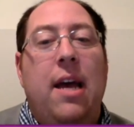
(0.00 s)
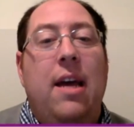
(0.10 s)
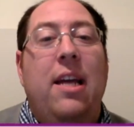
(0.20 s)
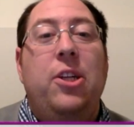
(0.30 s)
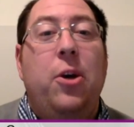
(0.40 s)

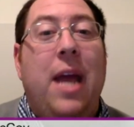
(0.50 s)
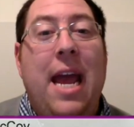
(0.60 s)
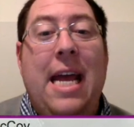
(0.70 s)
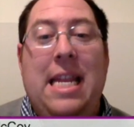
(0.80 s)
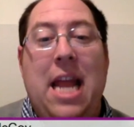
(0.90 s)
is that
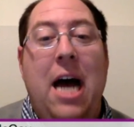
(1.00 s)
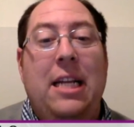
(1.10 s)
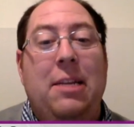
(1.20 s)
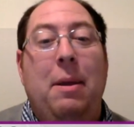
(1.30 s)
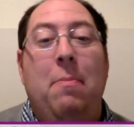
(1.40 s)
it's okay
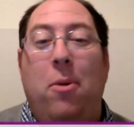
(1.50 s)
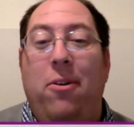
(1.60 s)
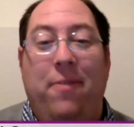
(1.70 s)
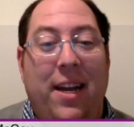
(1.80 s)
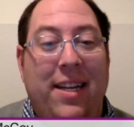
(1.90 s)
not to be
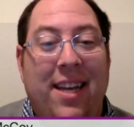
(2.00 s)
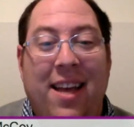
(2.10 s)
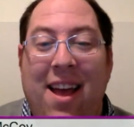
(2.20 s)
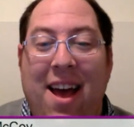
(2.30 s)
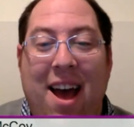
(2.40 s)

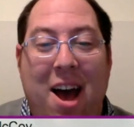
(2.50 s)
perfect.